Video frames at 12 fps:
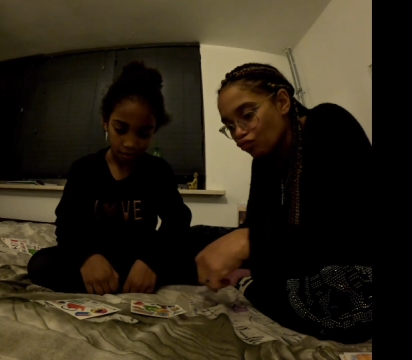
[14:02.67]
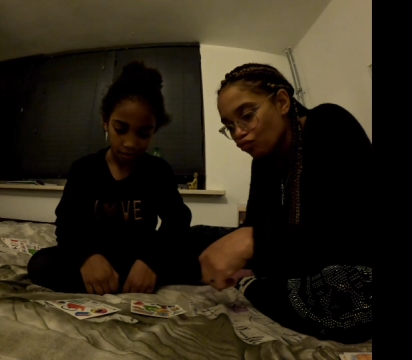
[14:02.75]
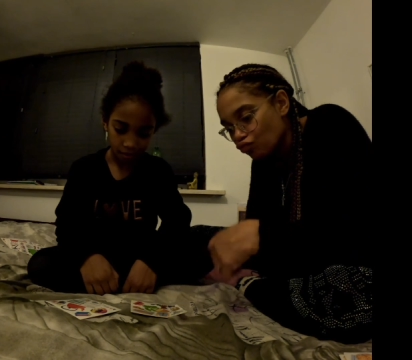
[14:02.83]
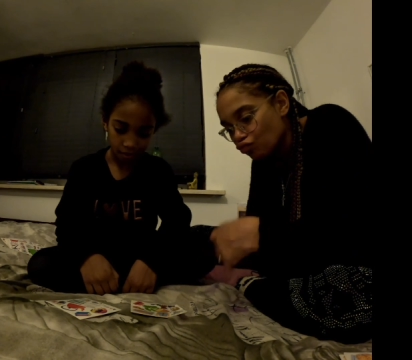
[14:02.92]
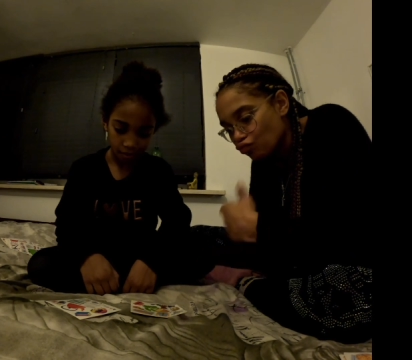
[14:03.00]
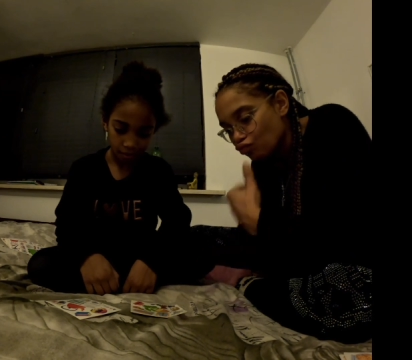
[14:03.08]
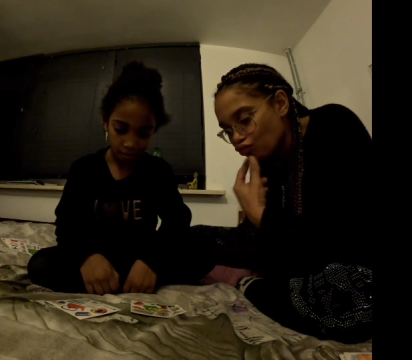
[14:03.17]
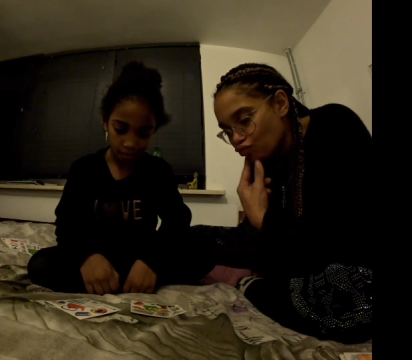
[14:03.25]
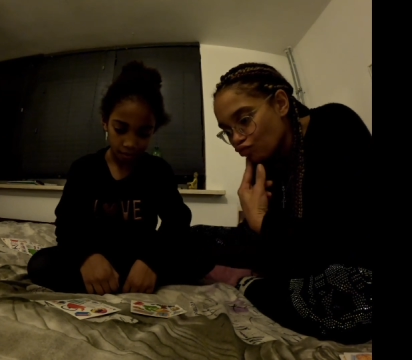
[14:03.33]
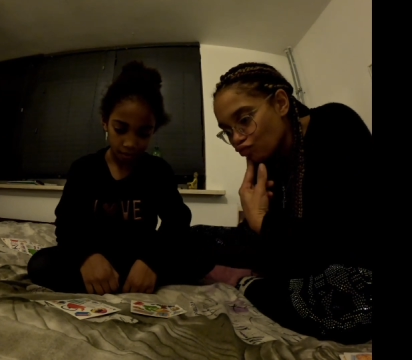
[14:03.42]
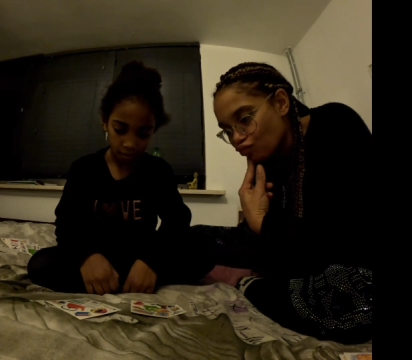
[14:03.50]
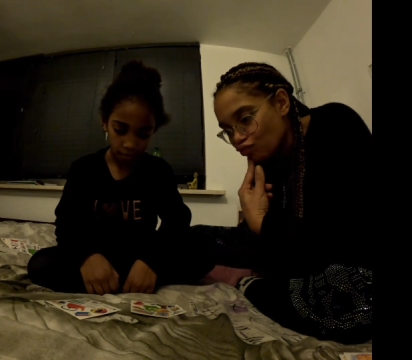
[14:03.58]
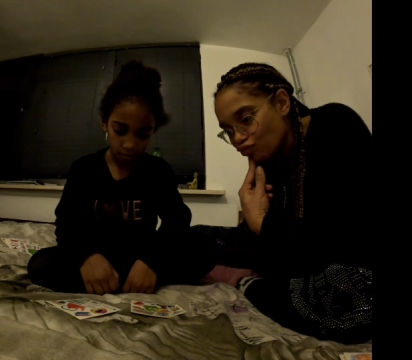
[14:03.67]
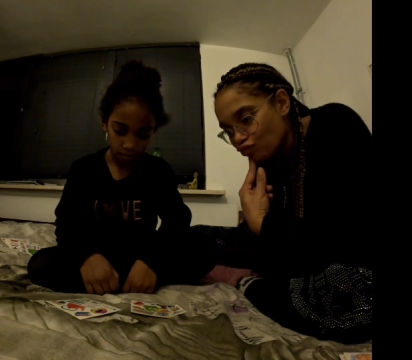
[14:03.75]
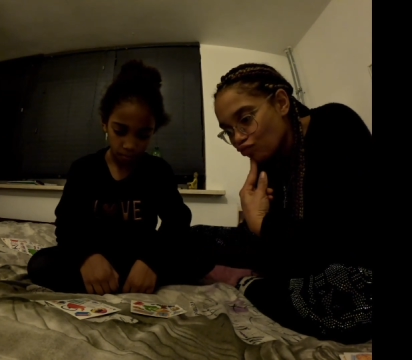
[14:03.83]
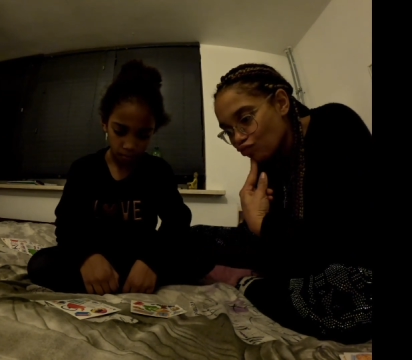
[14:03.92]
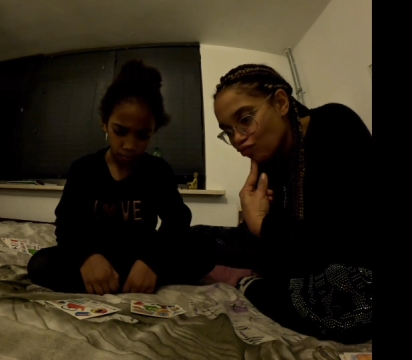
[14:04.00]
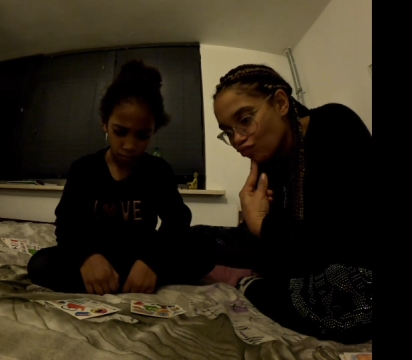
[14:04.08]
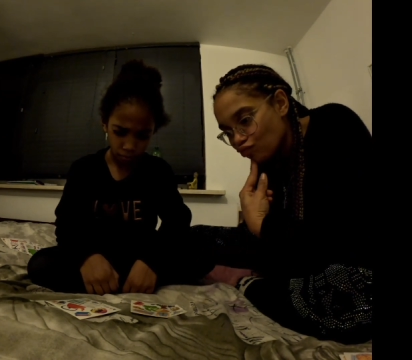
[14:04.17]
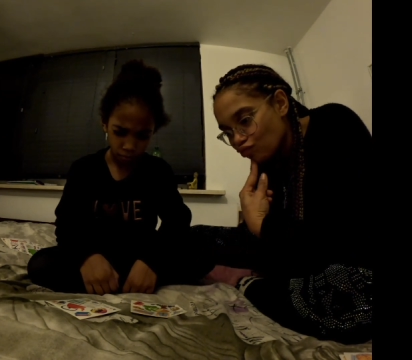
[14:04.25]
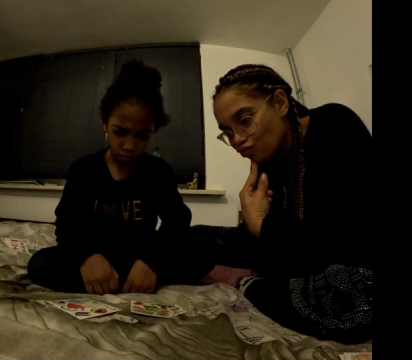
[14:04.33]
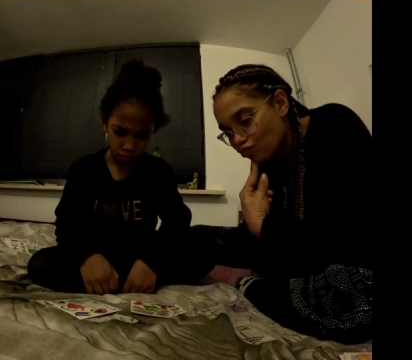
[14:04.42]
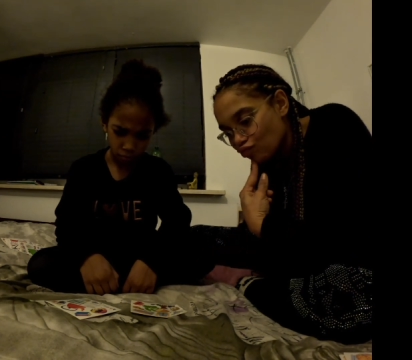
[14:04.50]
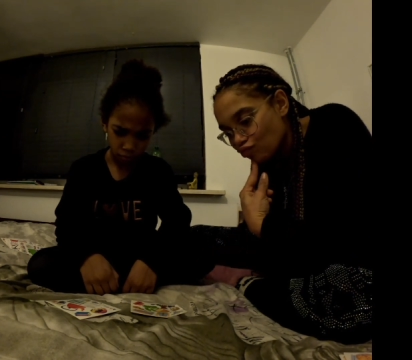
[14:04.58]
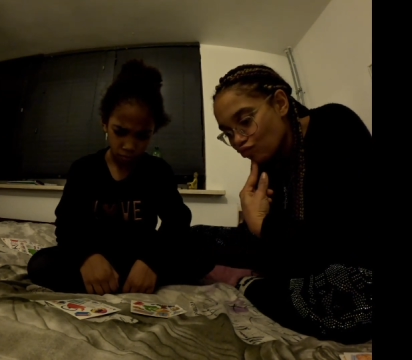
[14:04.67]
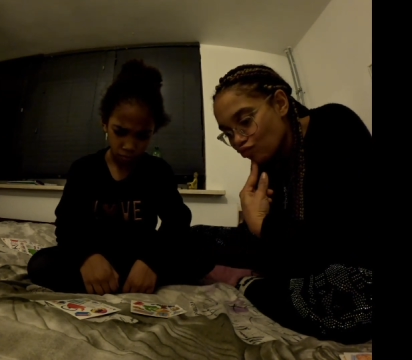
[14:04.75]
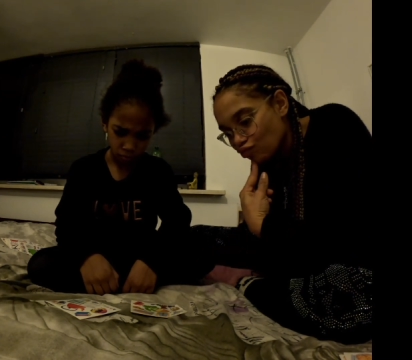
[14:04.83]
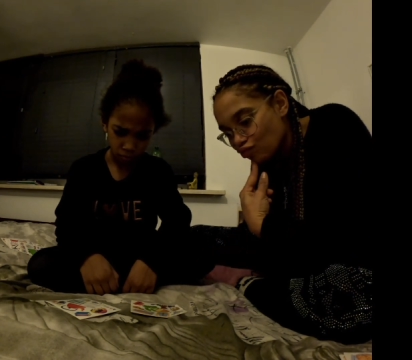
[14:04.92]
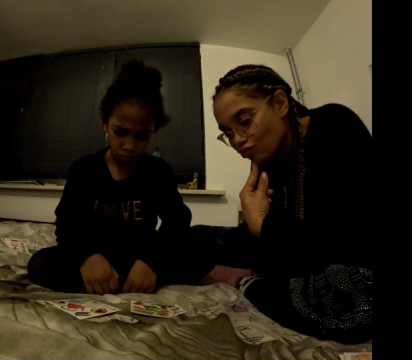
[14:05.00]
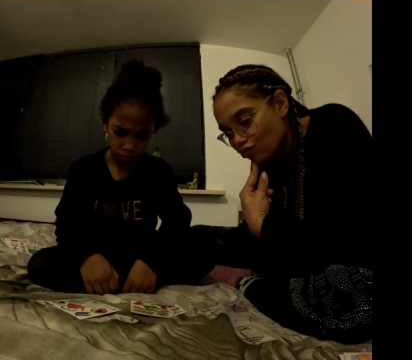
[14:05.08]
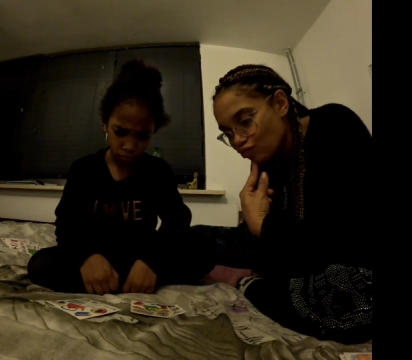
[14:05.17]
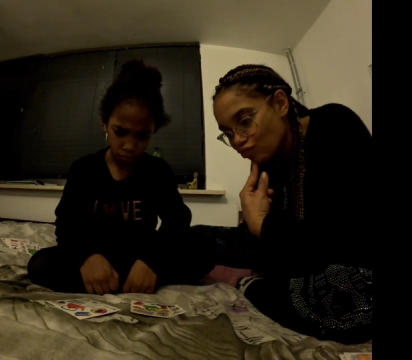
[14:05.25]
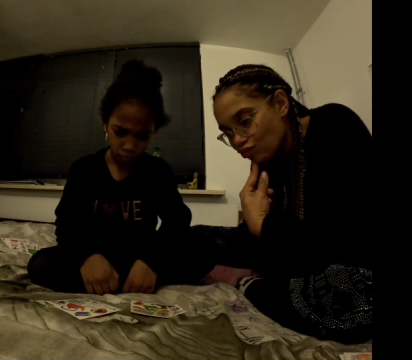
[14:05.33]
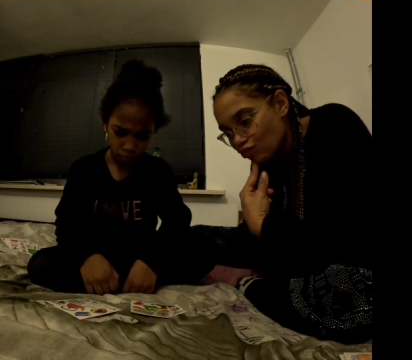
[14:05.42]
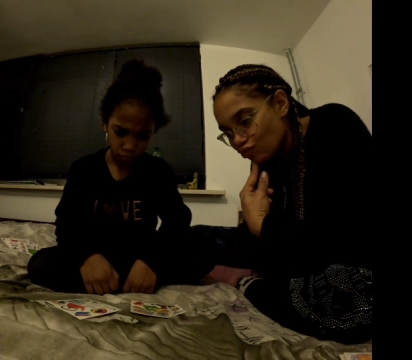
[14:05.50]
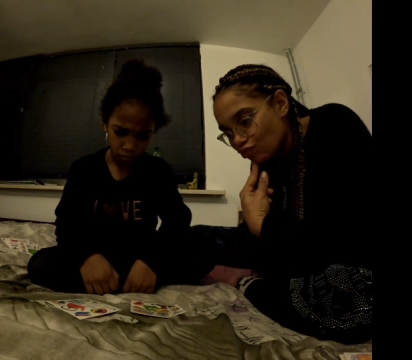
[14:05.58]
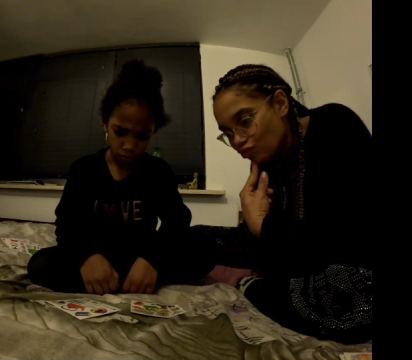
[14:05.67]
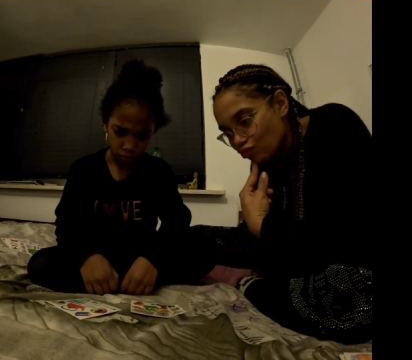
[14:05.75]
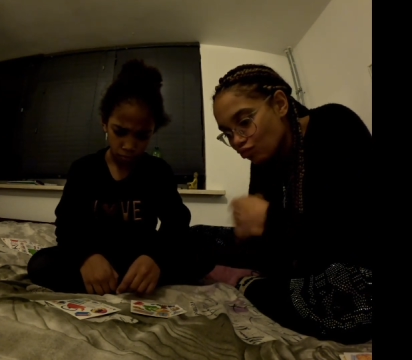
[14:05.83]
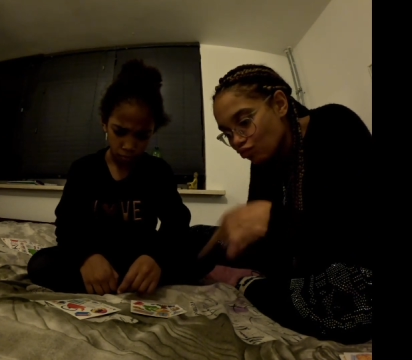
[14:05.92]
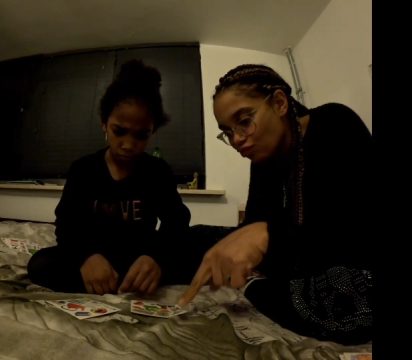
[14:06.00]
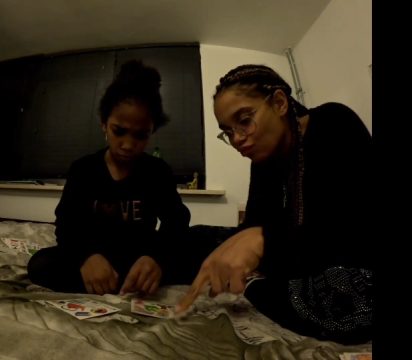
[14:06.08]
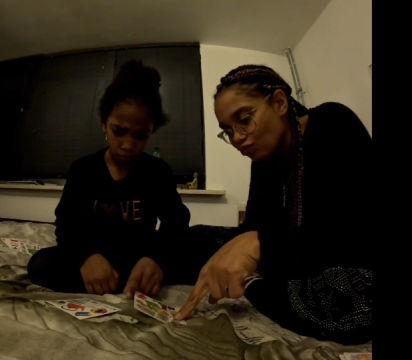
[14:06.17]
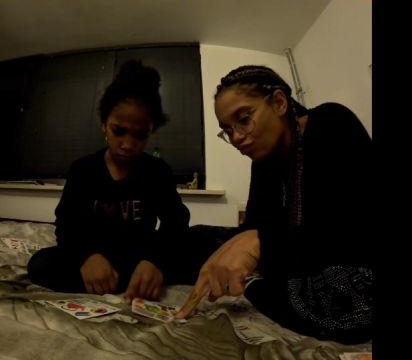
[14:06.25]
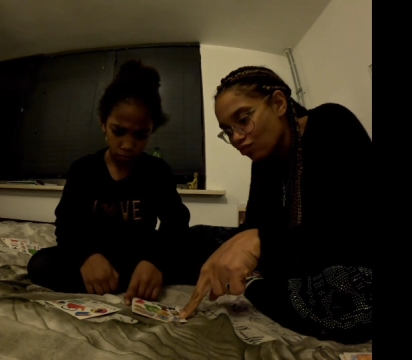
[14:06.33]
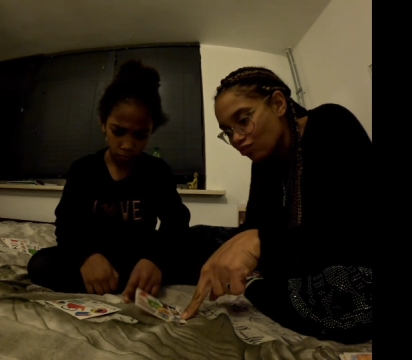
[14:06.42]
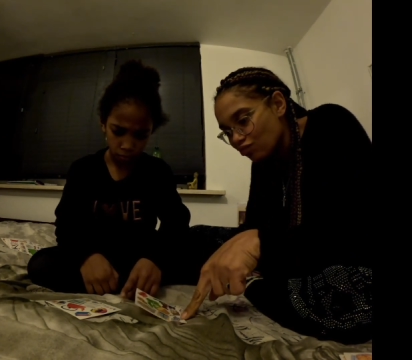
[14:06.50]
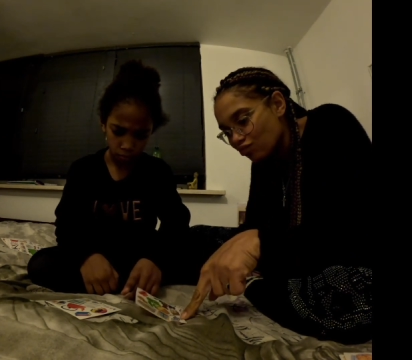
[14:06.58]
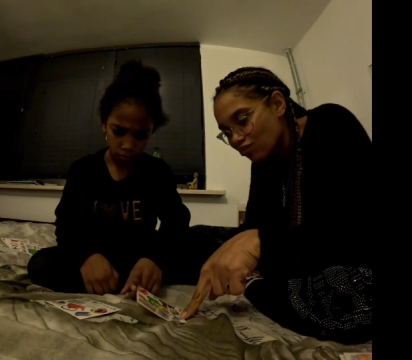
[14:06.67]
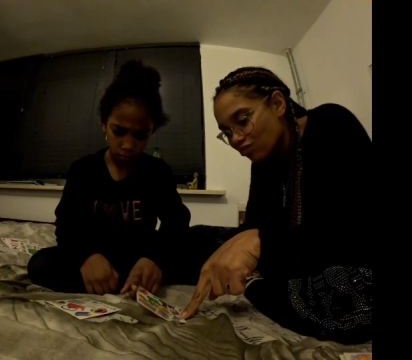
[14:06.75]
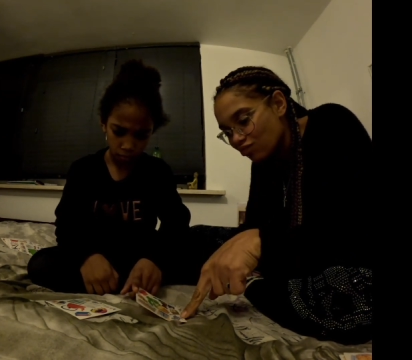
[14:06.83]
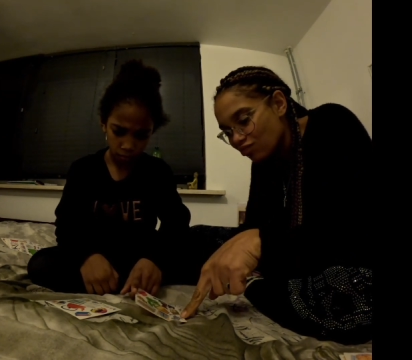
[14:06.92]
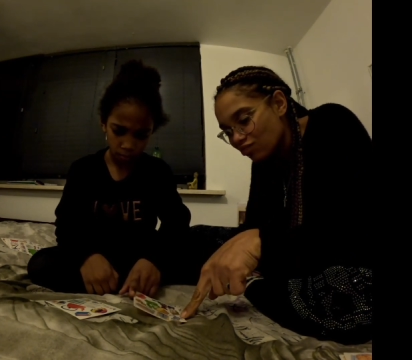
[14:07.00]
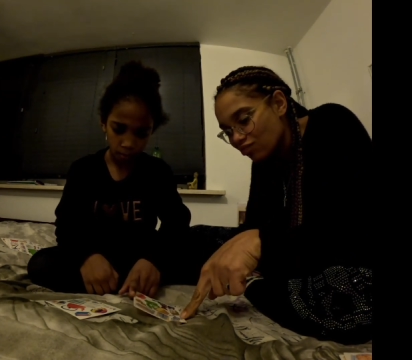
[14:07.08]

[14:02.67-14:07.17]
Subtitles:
[no speech]